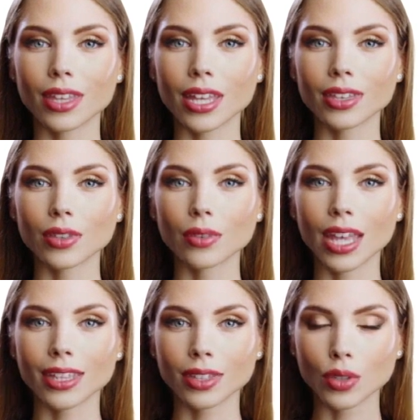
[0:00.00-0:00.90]
Another
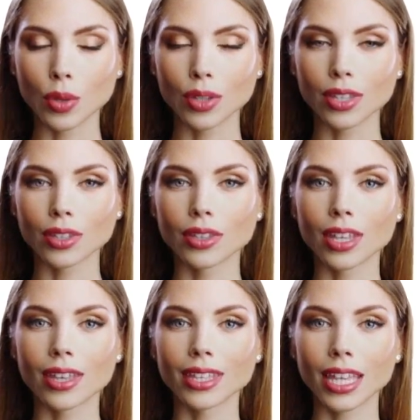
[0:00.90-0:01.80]
way is to use it to
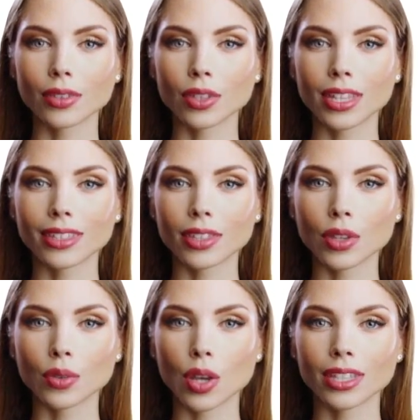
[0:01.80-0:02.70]
target advertising
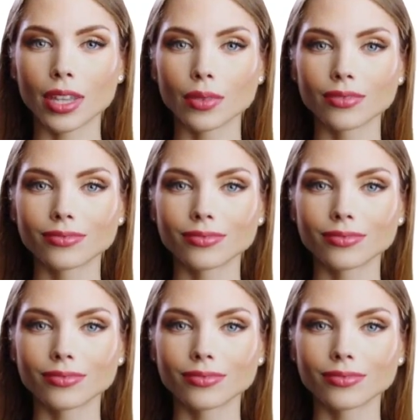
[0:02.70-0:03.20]
towards them.